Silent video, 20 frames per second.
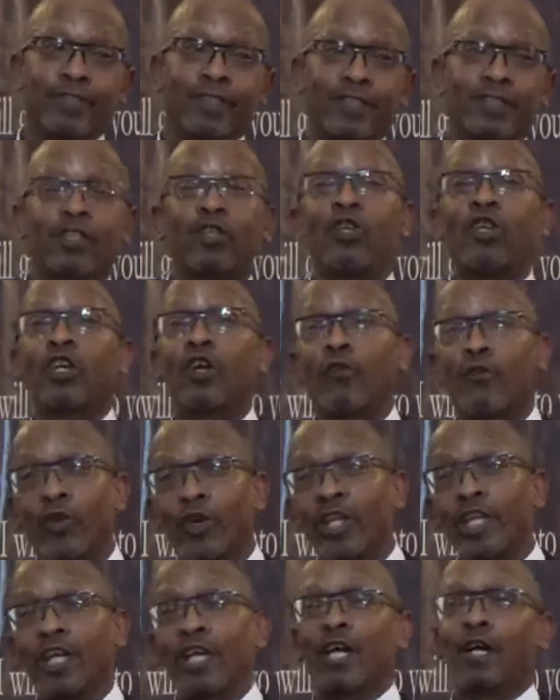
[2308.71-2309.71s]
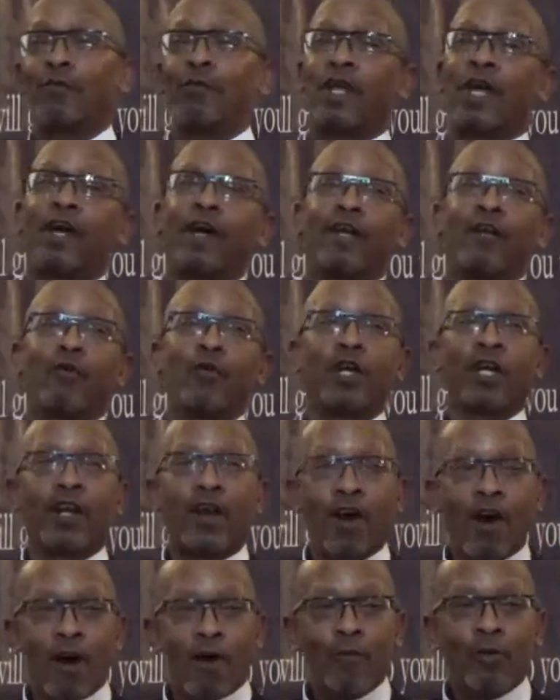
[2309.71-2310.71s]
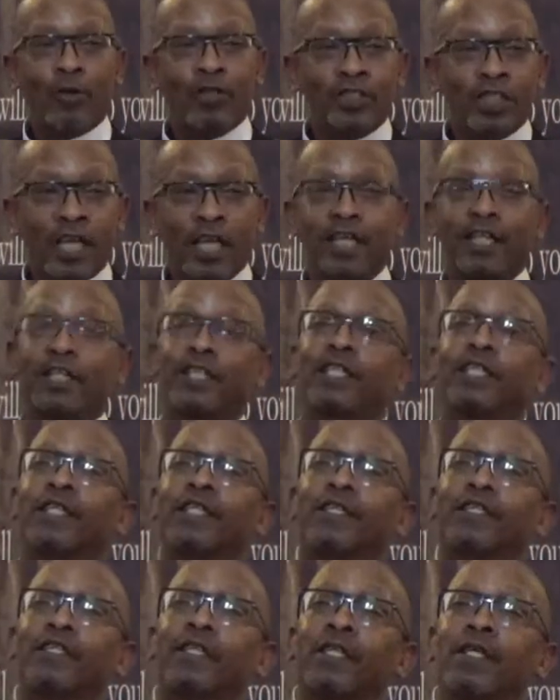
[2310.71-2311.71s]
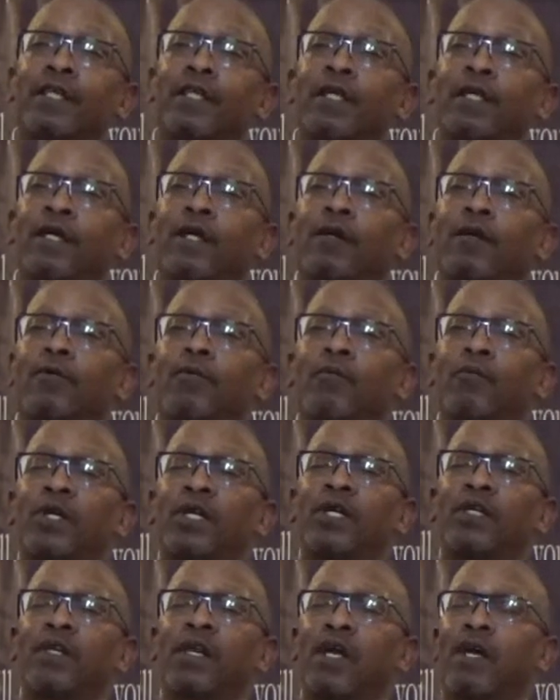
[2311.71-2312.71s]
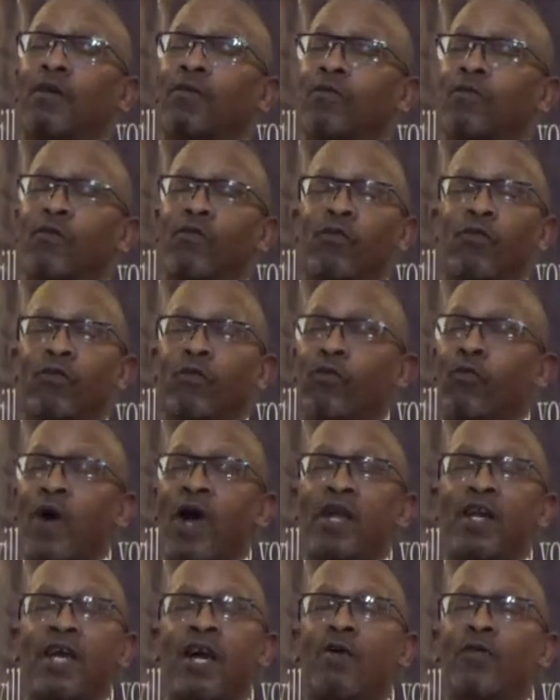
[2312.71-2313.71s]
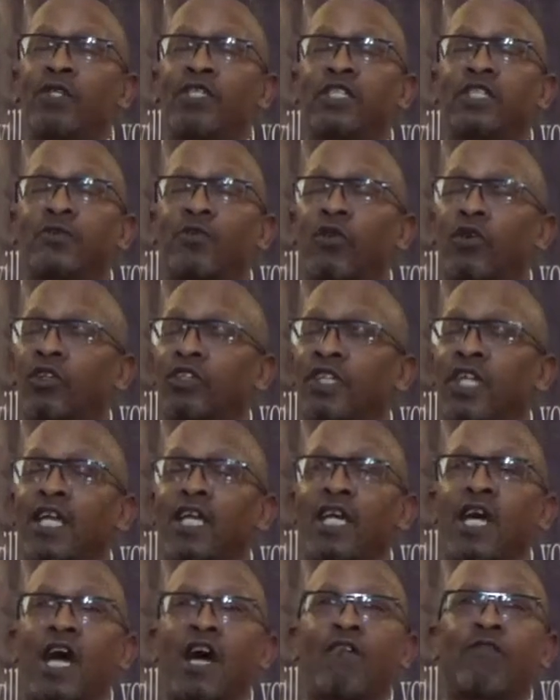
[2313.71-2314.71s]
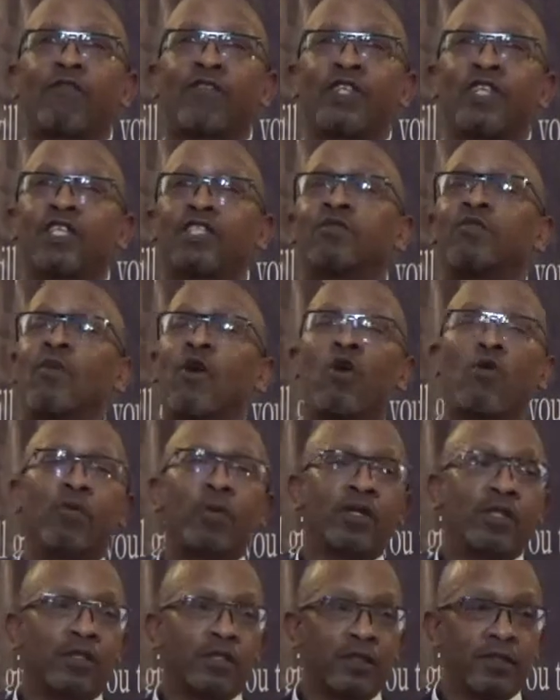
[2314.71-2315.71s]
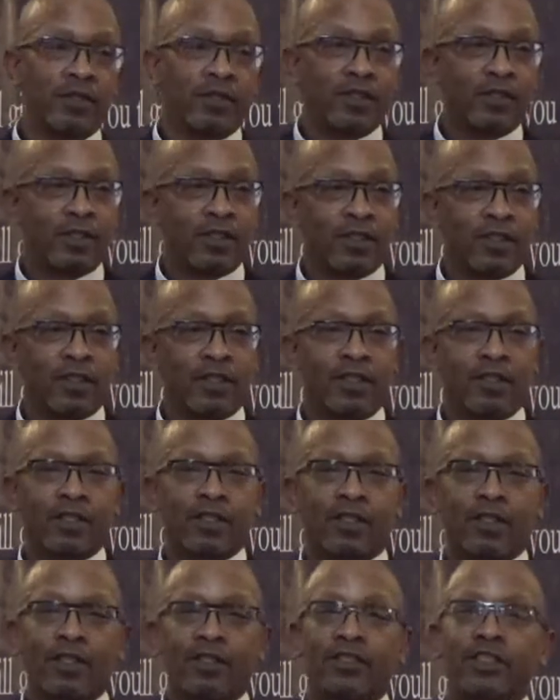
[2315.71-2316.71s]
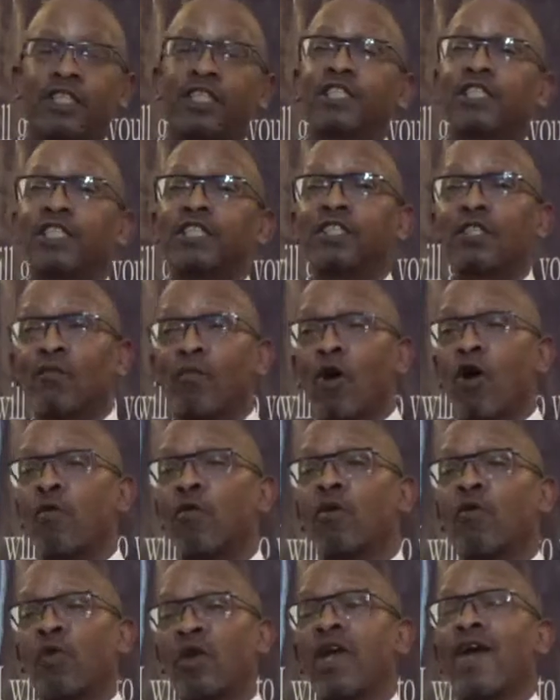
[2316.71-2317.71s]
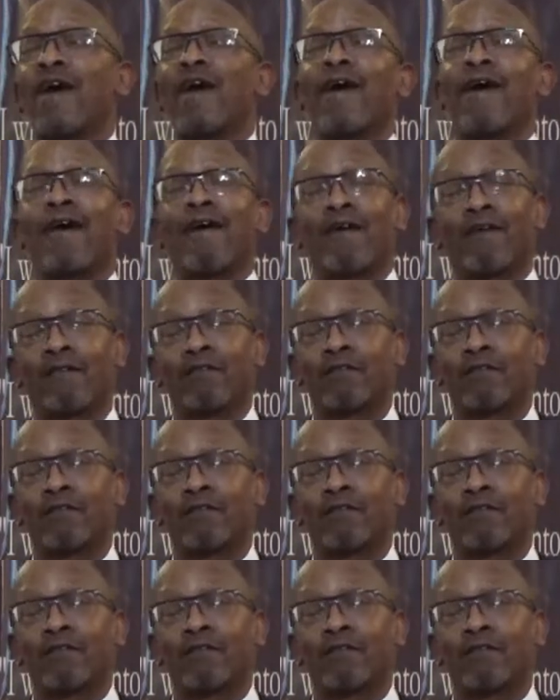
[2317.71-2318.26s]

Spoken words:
So you can really come down and we can all partake of this. But right now, we just want to thank God for this moment. Because this is the moment we have.